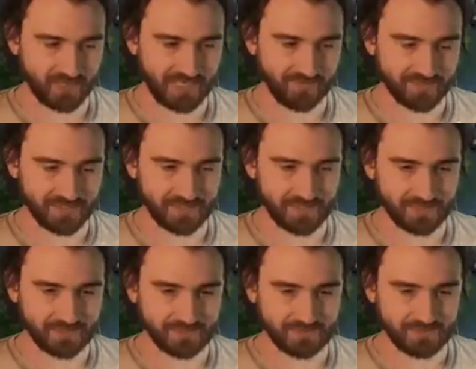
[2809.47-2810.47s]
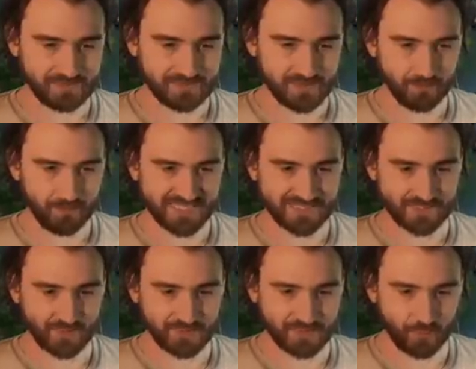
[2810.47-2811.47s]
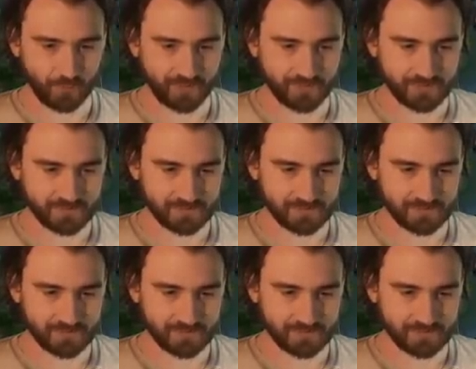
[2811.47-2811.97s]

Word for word: we have the business on topper.